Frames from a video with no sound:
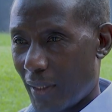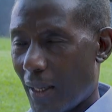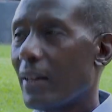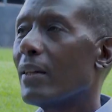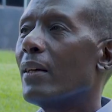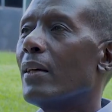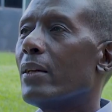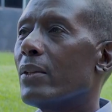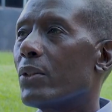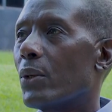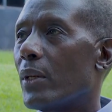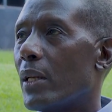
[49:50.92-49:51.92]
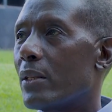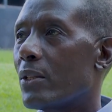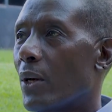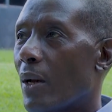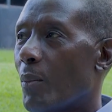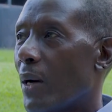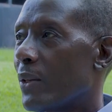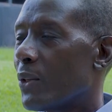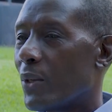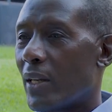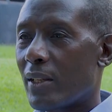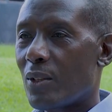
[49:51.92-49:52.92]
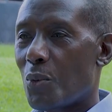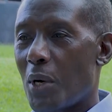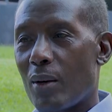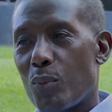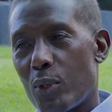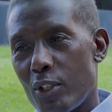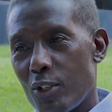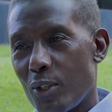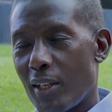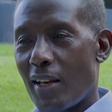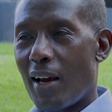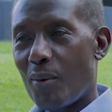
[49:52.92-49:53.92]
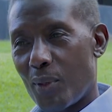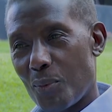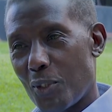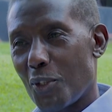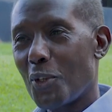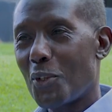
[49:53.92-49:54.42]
Yeah. So let's talk about your next work. What are you doing now and what are you